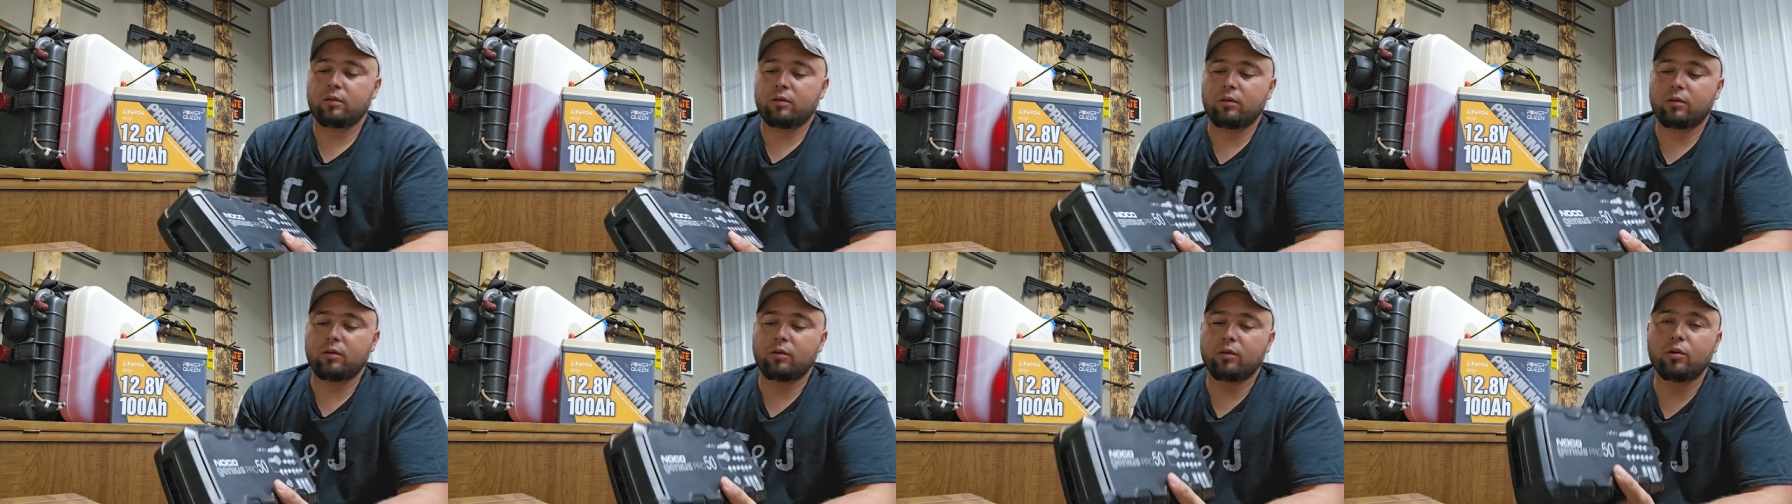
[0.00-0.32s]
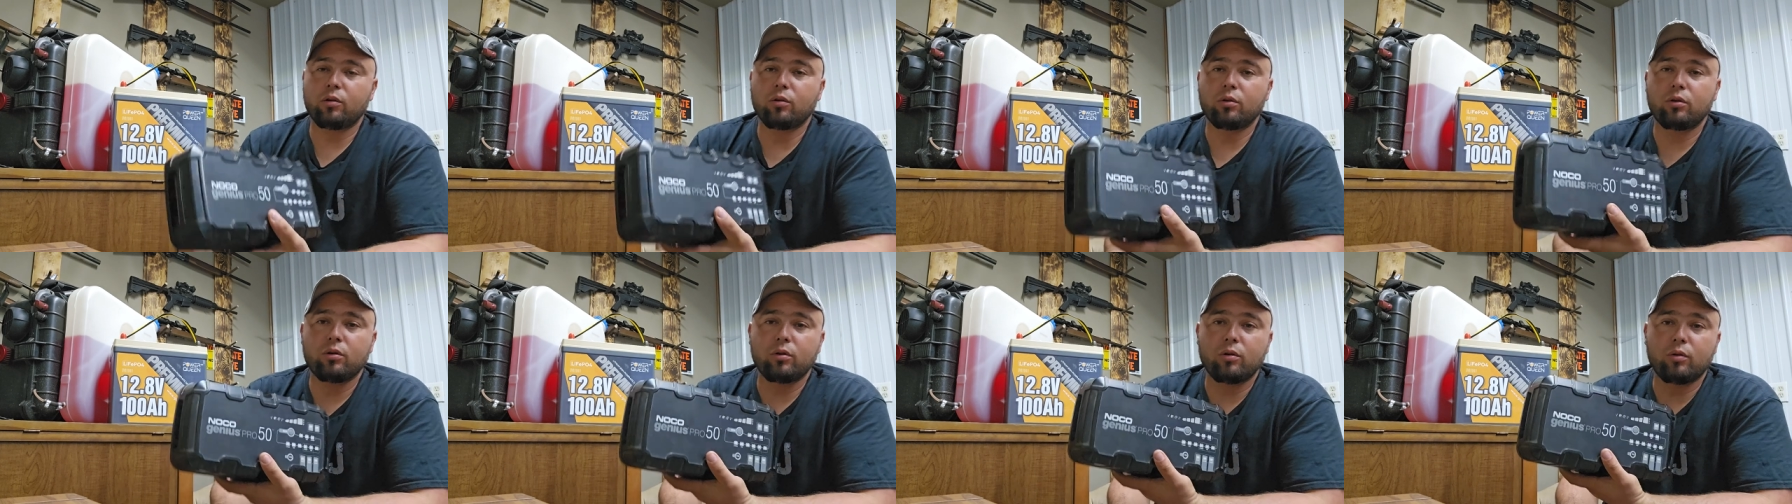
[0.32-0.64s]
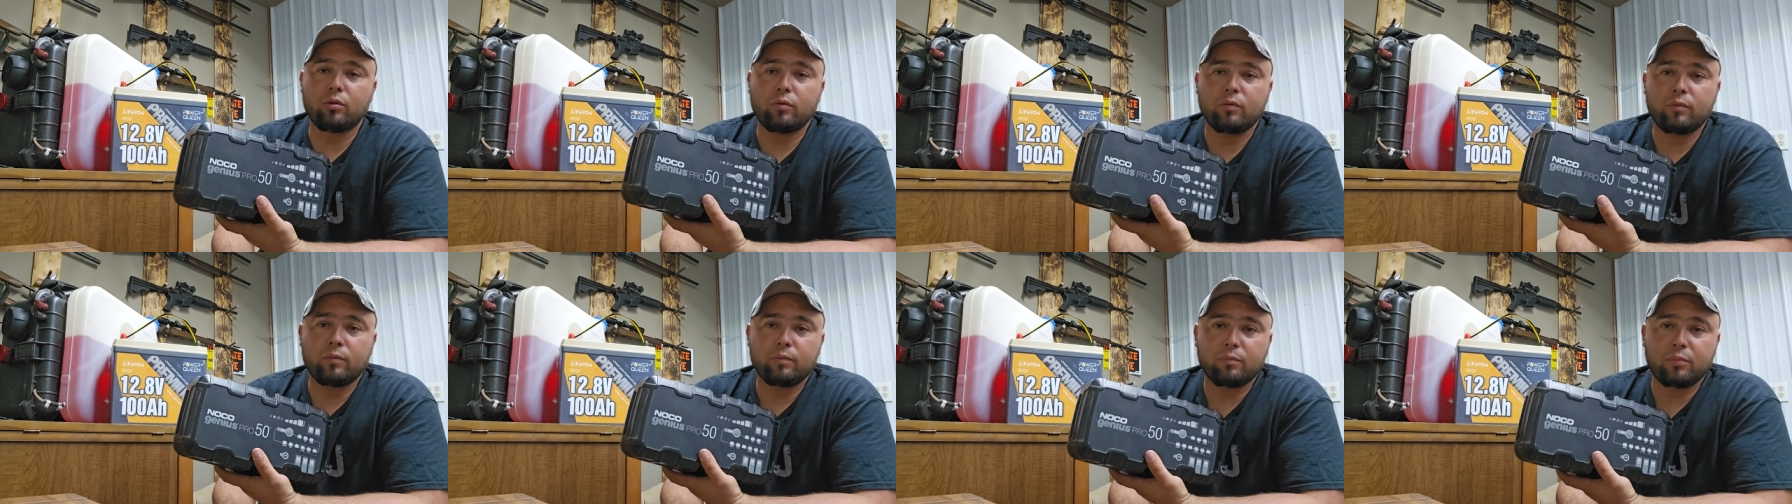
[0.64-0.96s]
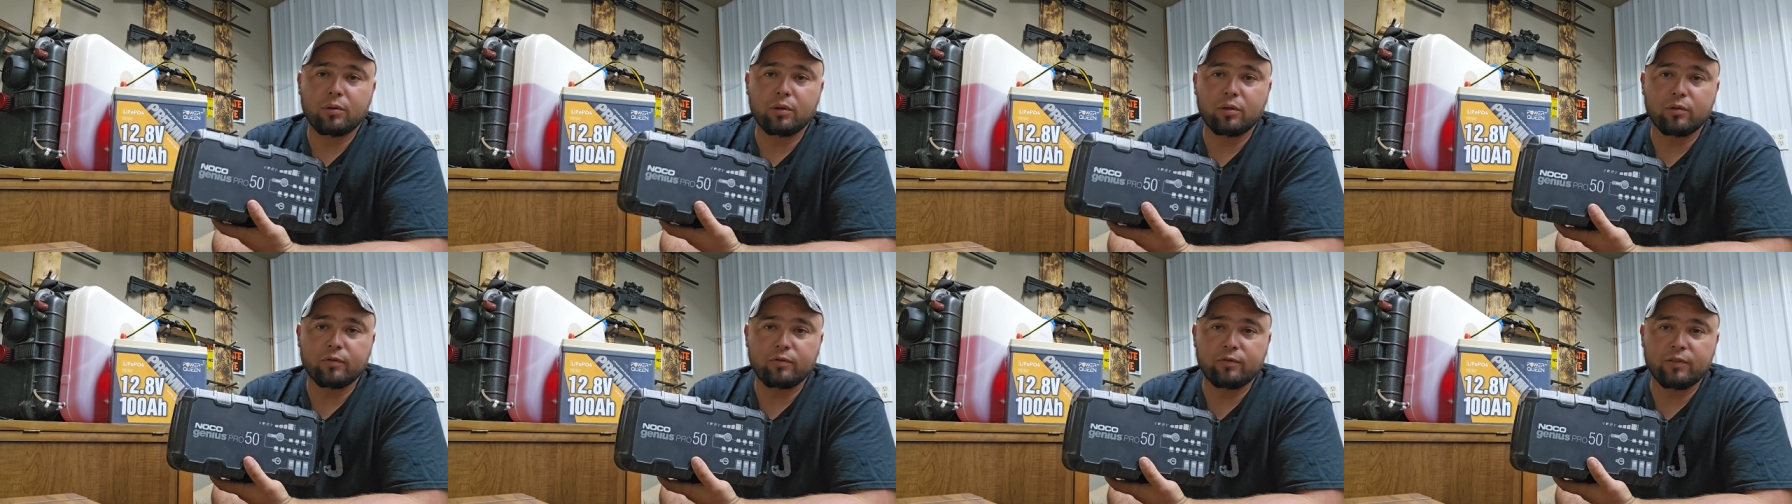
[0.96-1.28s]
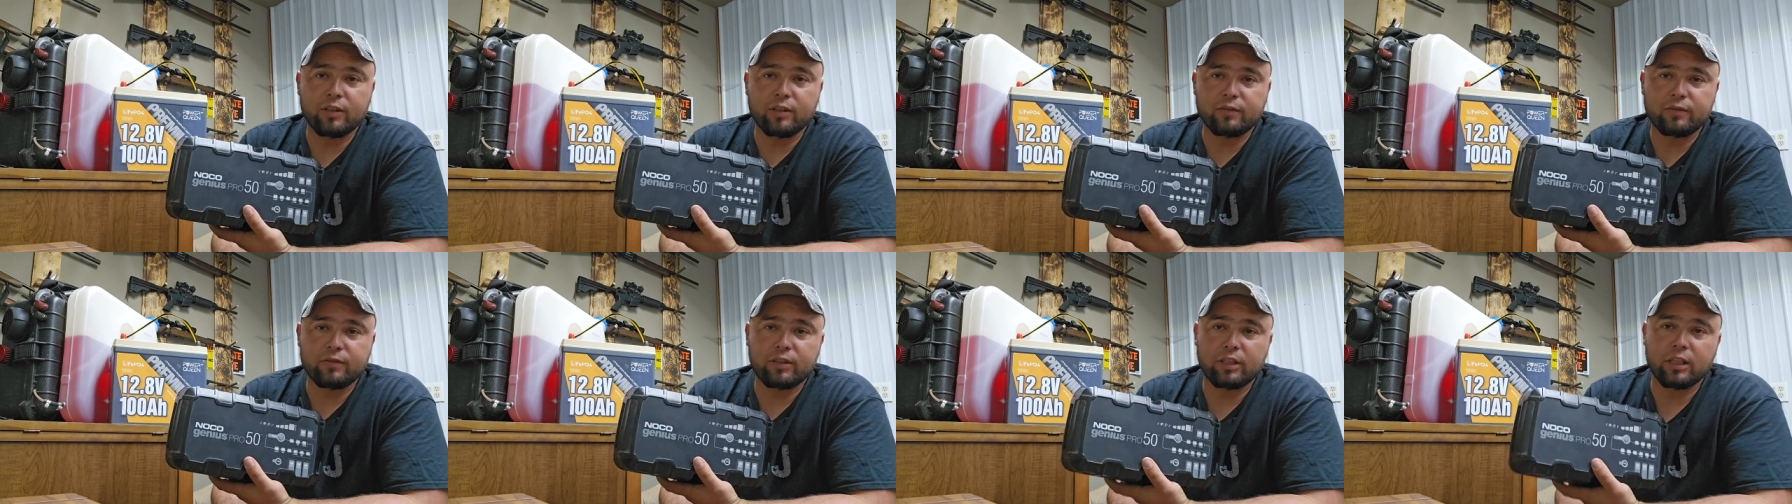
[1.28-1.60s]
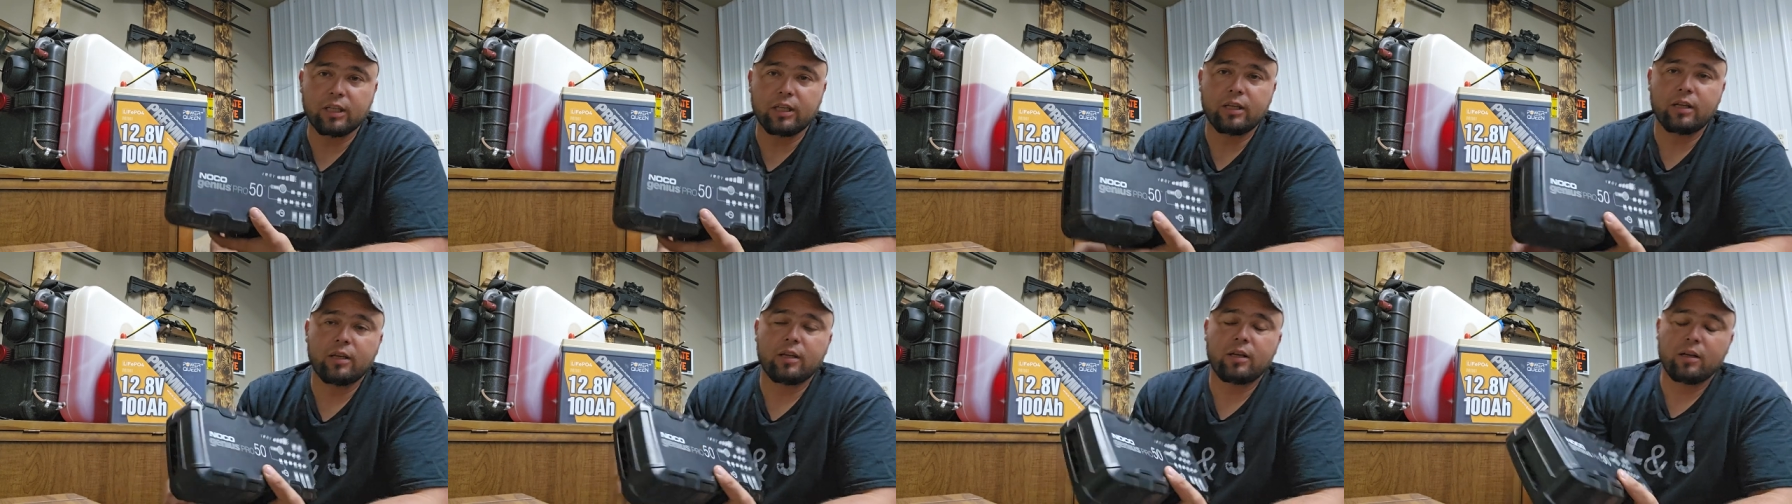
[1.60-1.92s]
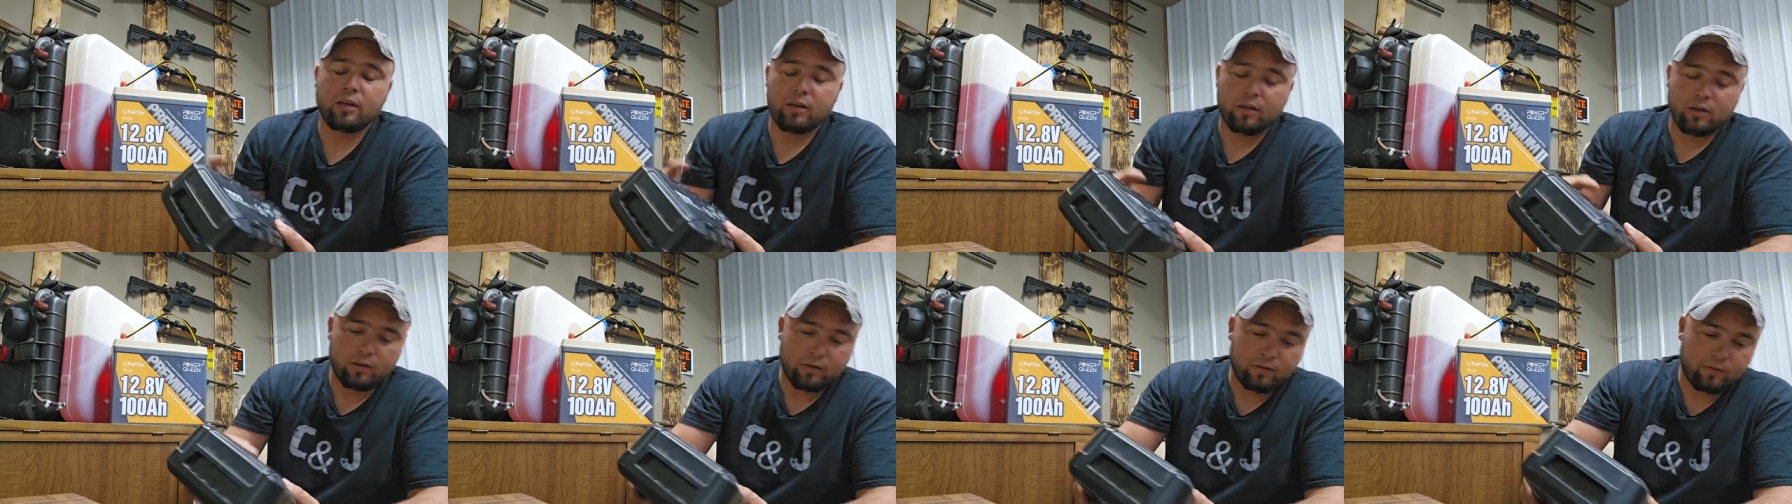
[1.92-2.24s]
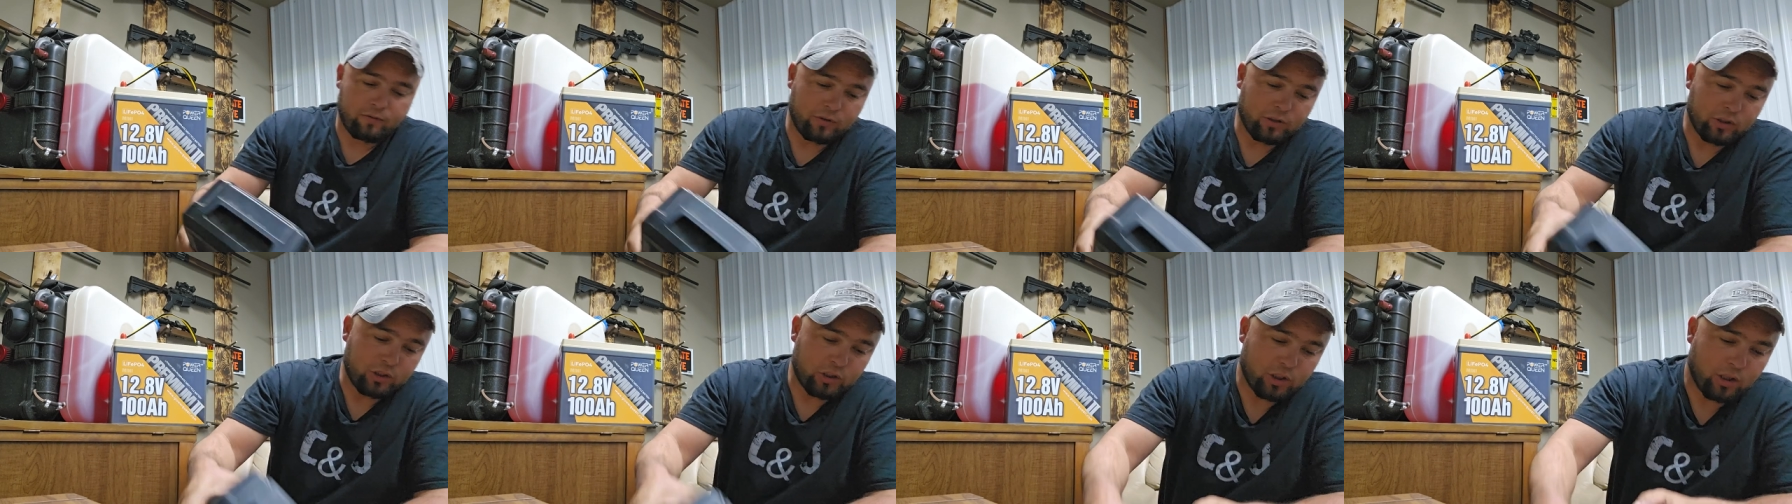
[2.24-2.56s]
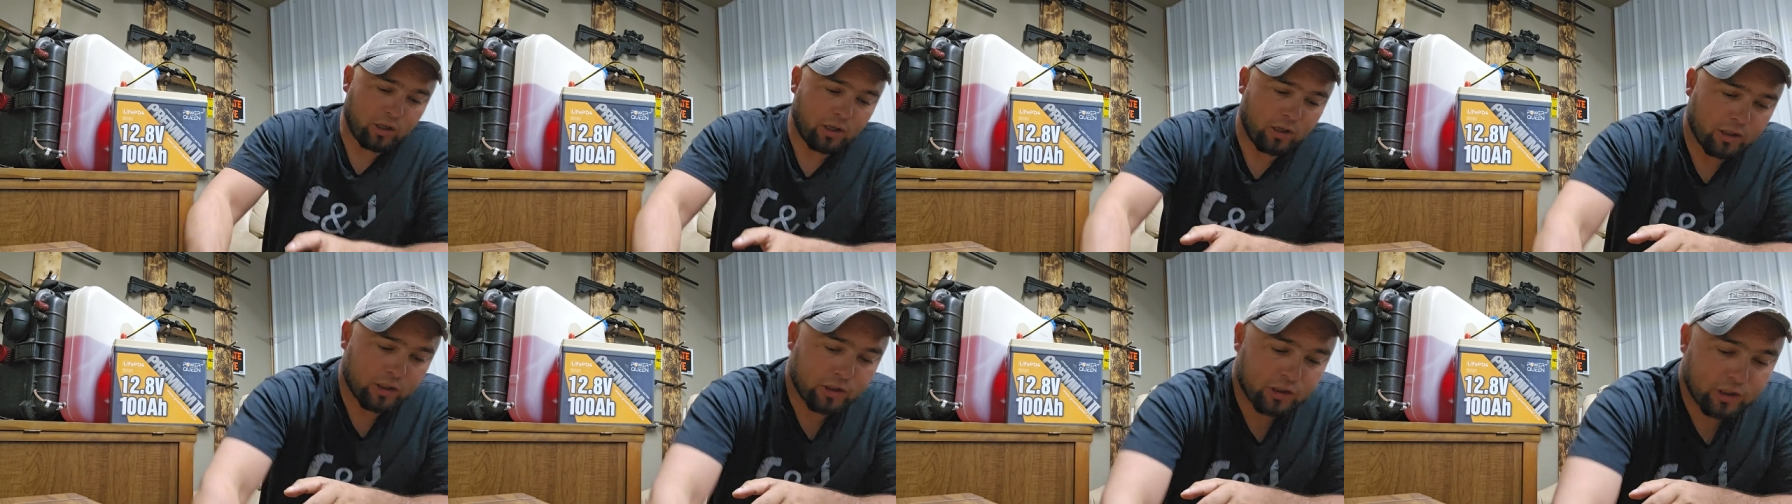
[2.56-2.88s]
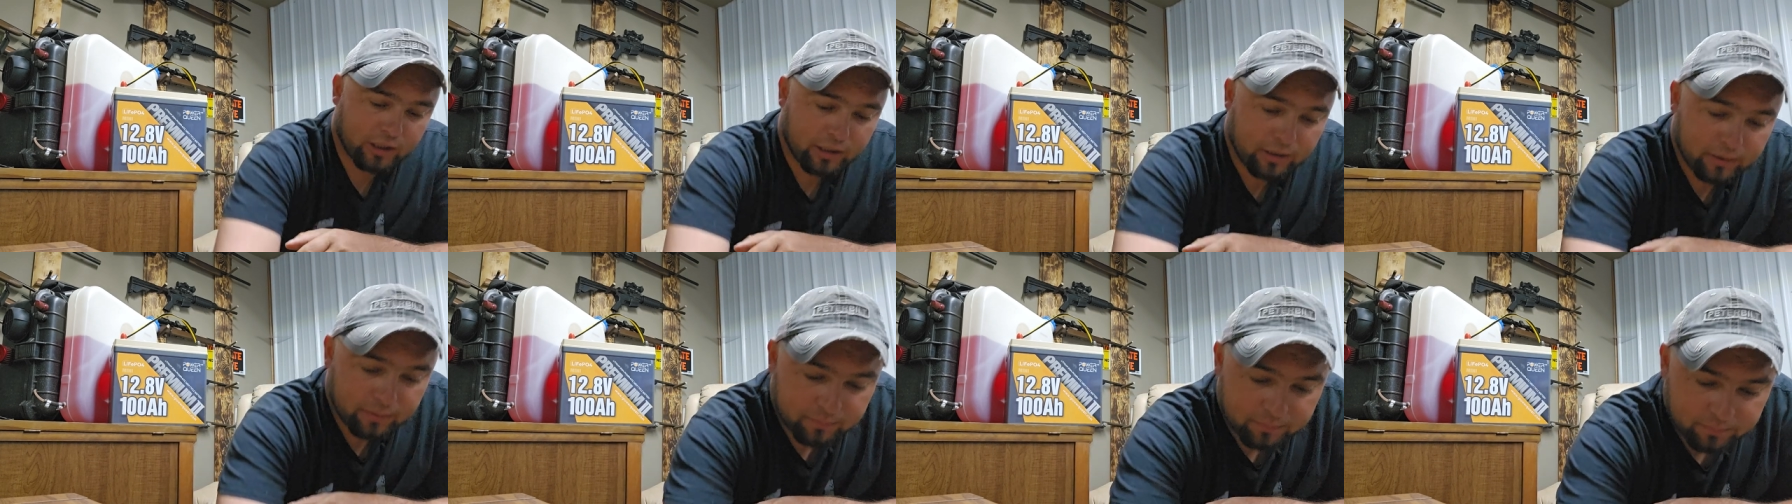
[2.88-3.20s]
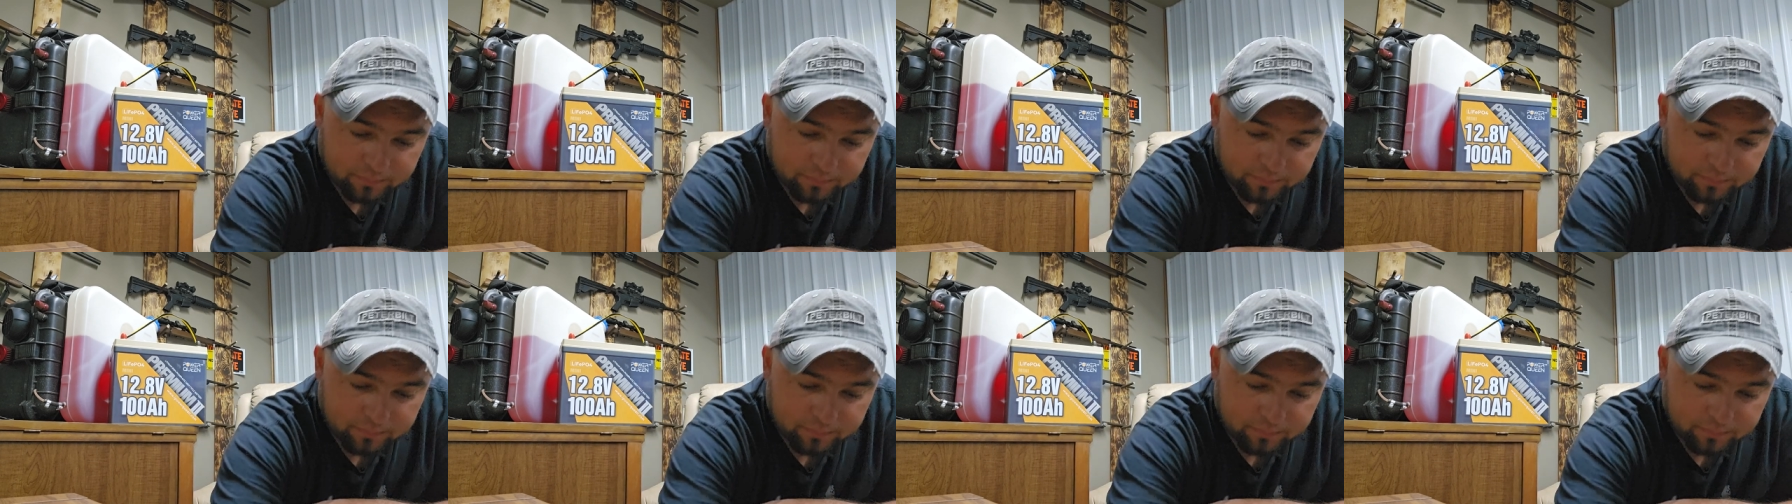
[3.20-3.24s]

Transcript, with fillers: a NOCO Pro 50 for charging.